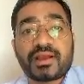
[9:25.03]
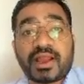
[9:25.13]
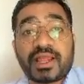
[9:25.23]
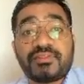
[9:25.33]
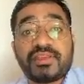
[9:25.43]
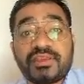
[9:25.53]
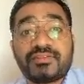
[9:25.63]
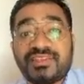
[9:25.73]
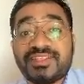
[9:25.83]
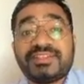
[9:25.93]
I think
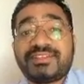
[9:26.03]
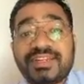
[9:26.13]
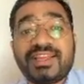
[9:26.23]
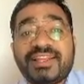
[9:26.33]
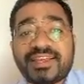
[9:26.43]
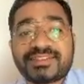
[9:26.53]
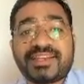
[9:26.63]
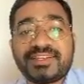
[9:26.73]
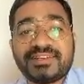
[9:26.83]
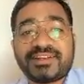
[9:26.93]
this is really
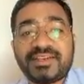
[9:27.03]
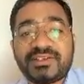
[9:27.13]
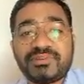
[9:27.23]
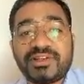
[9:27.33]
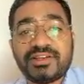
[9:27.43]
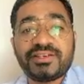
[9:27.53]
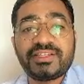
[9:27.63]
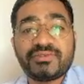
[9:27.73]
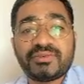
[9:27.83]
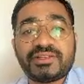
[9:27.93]
exciting, right? To learning
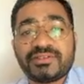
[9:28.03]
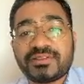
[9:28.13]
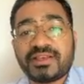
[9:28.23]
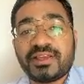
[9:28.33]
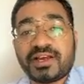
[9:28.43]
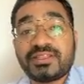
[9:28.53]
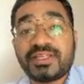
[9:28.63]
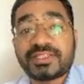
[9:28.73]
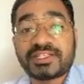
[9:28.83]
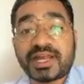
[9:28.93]
one
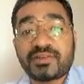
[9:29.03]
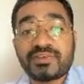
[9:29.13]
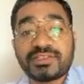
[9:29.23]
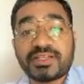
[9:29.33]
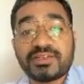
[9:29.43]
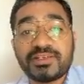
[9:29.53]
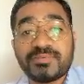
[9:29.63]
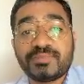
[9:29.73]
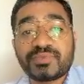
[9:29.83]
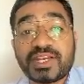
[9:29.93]
other's language and
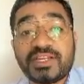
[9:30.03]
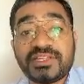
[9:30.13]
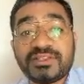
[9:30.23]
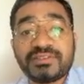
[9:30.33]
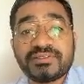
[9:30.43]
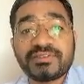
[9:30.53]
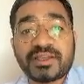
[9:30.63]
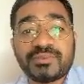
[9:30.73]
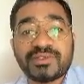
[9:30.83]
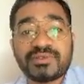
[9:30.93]
getting, I
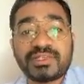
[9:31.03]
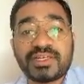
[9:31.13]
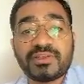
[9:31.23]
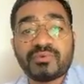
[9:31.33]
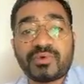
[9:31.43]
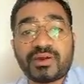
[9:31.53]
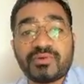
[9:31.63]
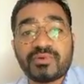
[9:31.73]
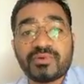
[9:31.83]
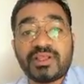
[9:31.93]
mean, getting what,
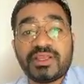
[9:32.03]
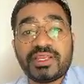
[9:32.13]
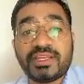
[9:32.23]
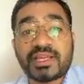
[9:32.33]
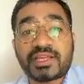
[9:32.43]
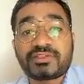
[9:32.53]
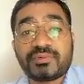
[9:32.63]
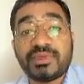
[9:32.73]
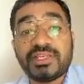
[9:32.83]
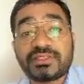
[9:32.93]
oh, it has to be
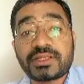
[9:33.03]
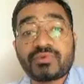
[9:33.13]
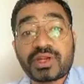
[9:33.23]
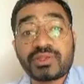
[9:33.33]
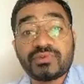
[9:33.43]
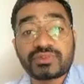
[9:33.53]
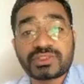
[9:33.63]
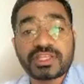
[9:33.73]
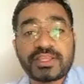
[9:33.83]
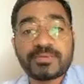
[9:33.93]
listen what you
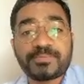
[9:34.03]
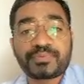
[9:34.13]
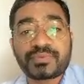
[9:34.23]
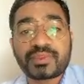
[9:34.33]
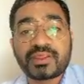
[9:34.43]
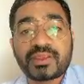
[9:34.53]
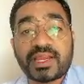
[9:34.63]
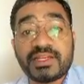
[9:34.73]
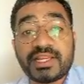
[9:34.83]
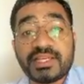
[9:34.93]
say,
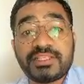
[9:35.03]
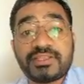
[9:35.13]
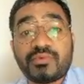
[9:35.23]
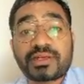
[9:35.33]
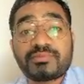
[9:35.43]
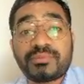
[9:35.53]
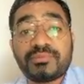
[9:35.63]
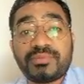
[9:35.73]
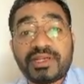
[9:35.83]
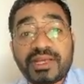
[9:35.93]
and getting the work
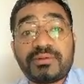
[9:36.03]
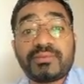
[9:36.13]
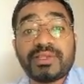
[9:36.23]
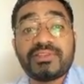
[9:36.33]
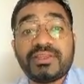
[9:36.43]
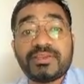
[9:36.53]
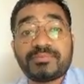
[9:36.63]
done by the